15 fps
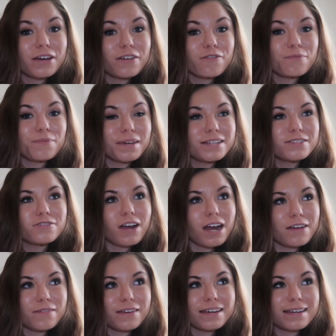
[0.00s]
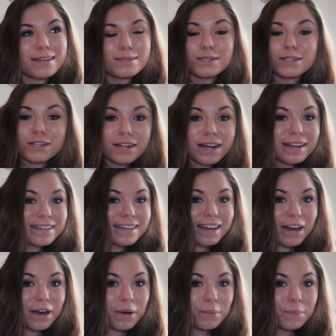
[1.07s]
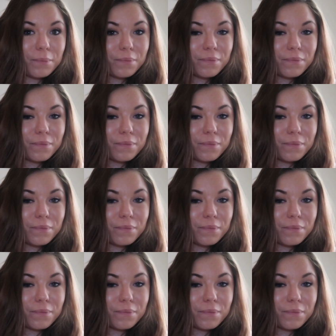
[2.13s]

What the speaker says: if me driving is a good idea.